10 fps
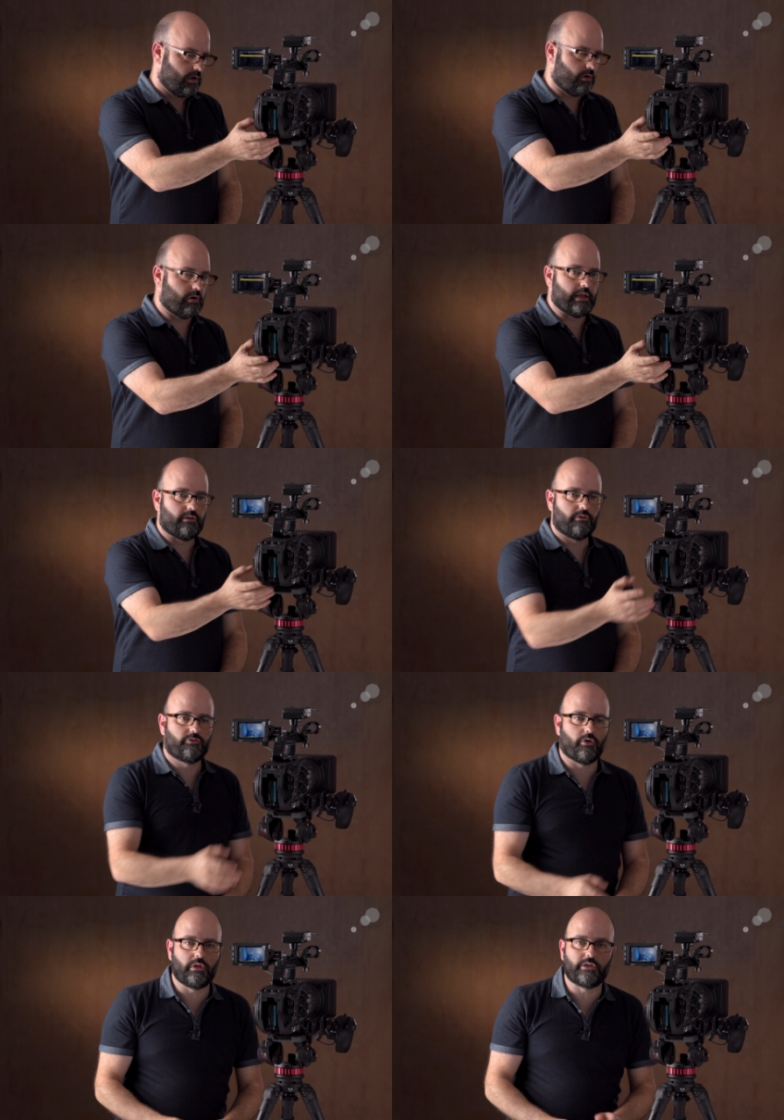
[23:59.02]
All right,
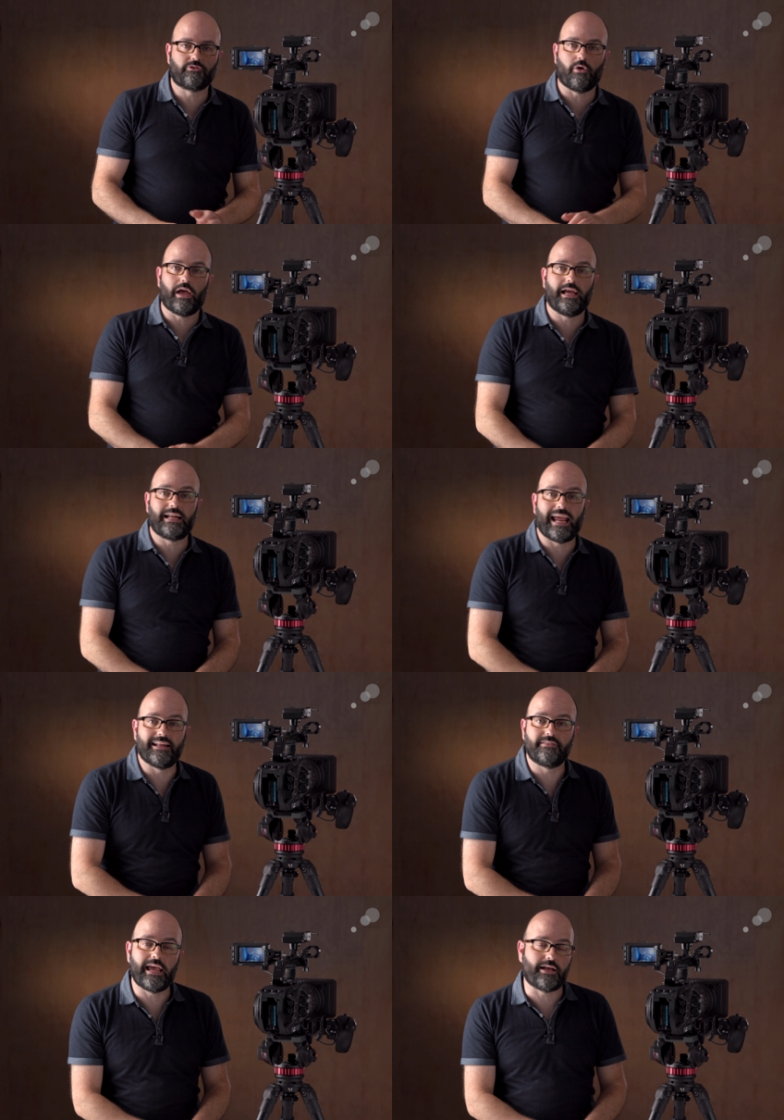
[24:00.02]
so let's go ahead
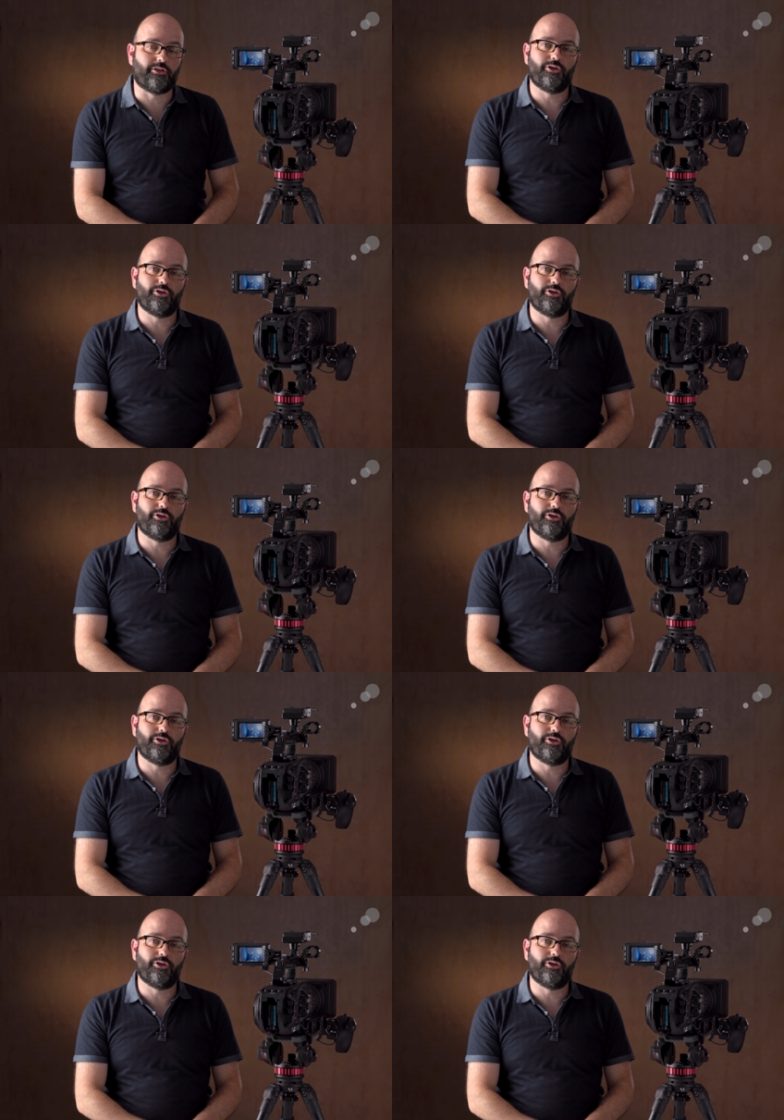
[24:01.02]
and take a